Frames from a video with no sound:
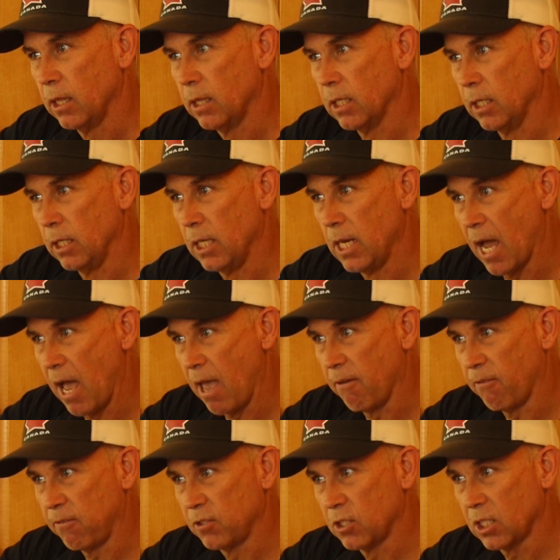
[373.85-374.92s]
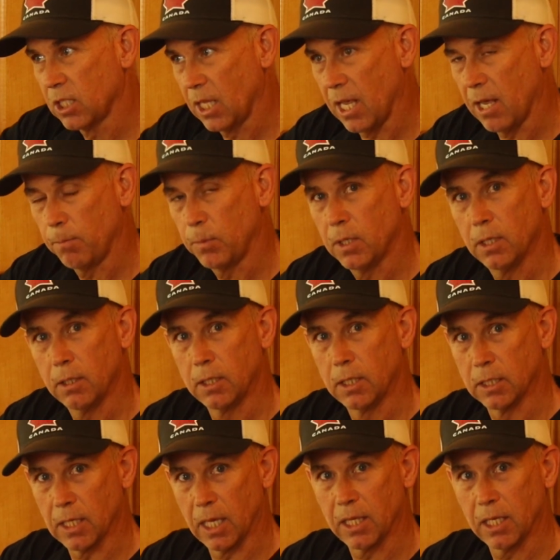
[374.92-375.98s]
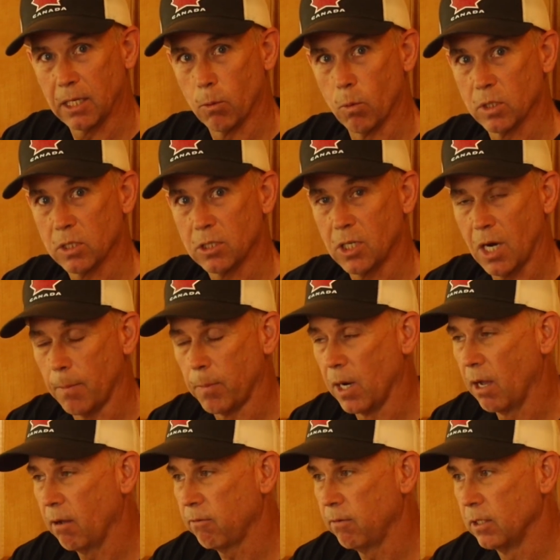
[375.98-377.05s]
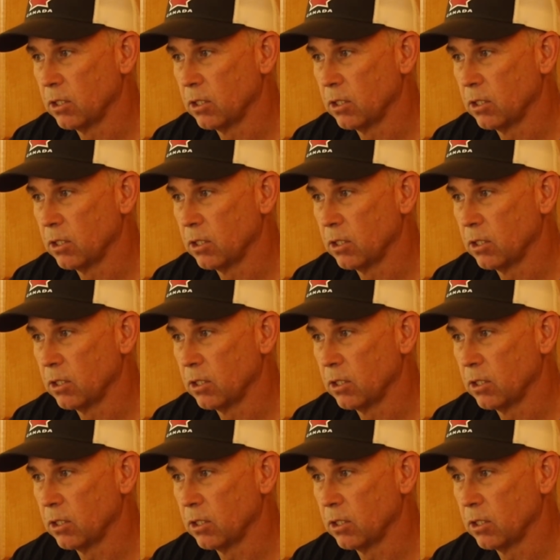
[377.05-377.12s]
the knife slipped because I think it wasn't sharp enough,